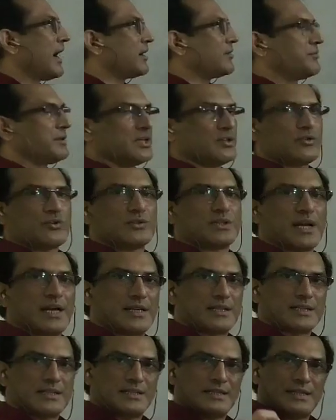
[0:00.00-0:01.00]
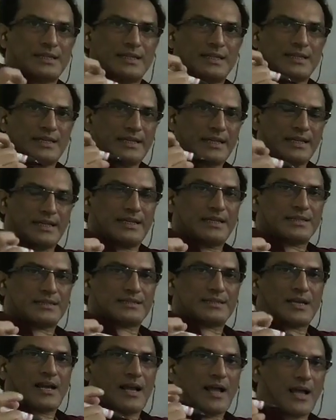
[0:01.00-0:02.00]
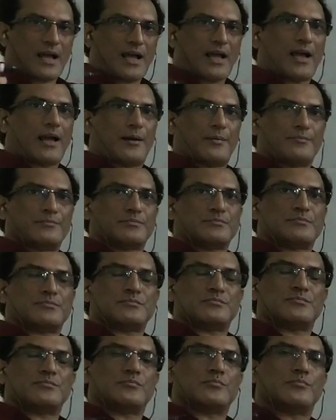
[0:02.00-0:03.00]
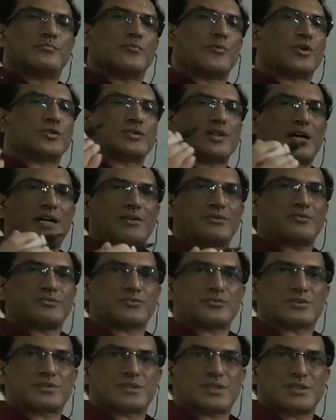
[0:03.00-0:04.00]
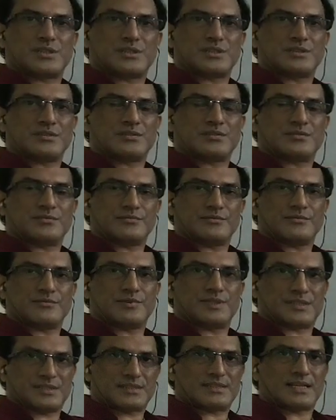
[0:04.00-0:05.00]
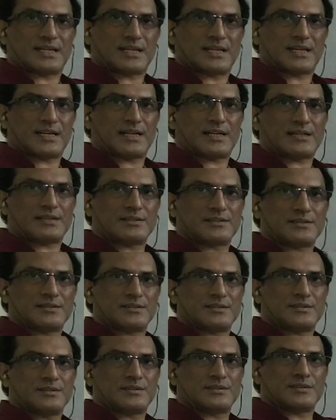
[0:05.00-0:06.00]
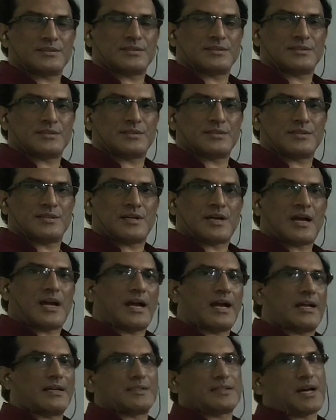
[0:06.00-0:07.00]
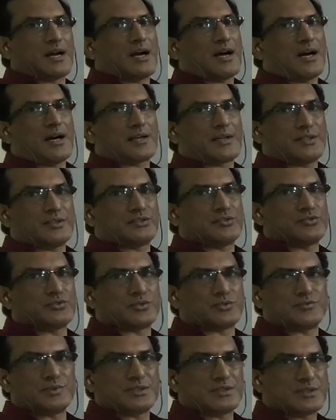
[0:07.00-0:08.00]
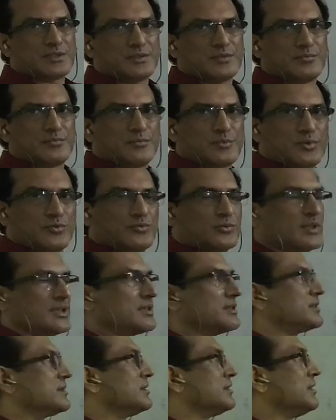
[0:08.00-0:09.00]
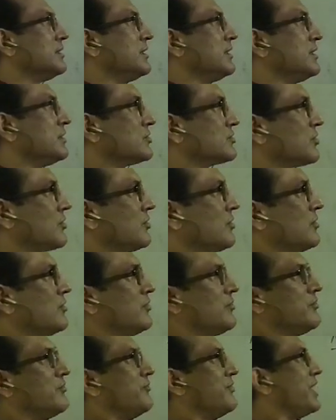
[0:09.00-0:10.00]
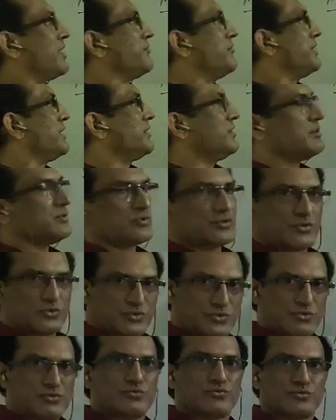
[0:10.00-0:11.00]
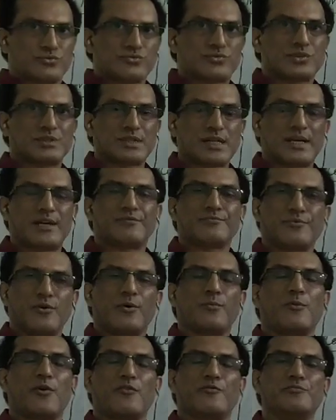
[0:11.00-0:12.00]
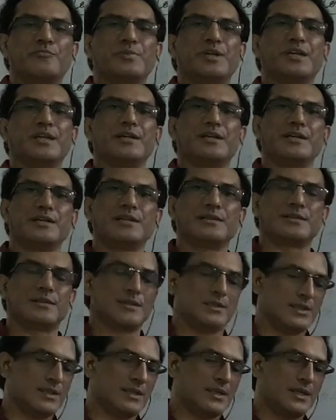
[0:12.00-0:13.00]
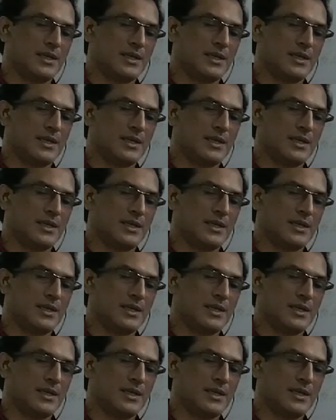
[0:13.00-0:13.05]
And we know that is, am both are used with singular and are is used with plural. So when we choose a form of be,